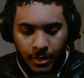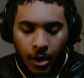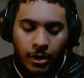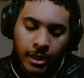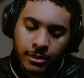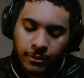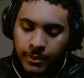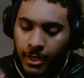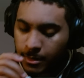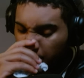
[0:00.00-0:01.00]
Okay, so if
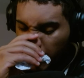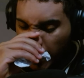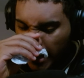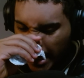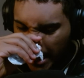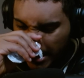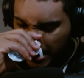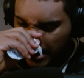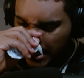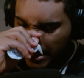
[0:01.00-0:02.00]
TEQ Buhan
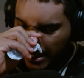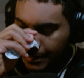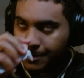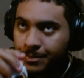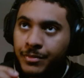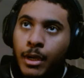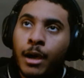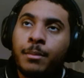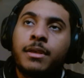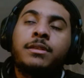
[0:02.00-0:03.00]
dodges,
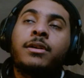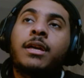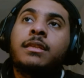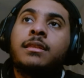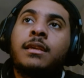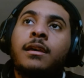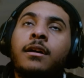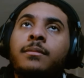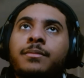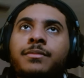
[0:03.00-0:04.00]
he still gets
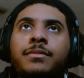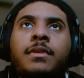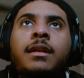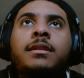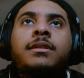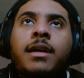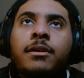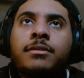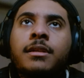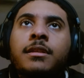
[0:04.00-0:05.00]
the, that still
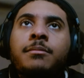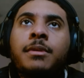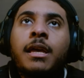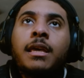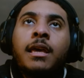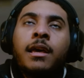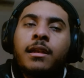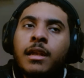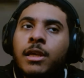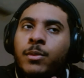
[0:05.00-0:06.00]
counts as him getting hit,
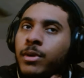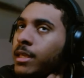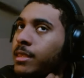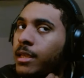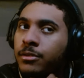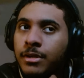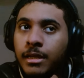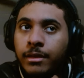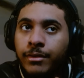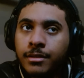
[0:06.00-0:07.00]
and he would get the extra
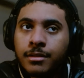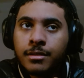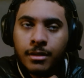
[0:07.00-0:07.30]
defense.